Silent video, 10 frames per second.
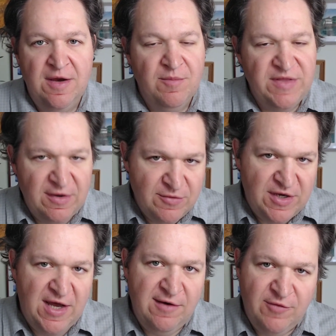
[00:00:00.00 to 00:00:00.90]
But they were the
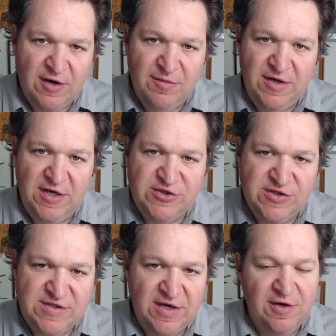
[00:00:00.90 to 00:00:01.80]
kind of
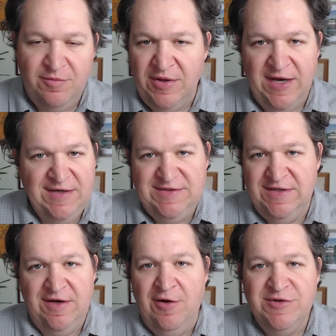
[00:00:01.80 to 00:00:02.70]
recommendations that could apply
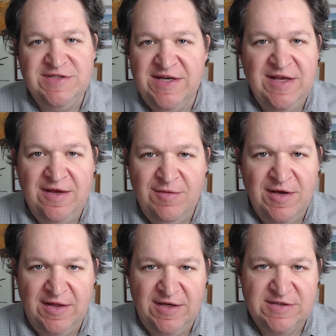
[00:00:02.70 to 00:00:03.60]
to almost any email
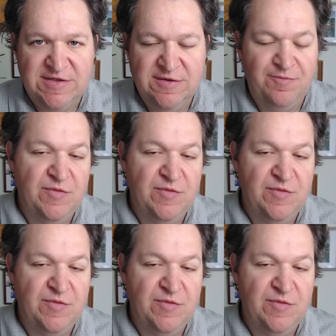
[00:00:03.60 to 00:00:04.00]
list.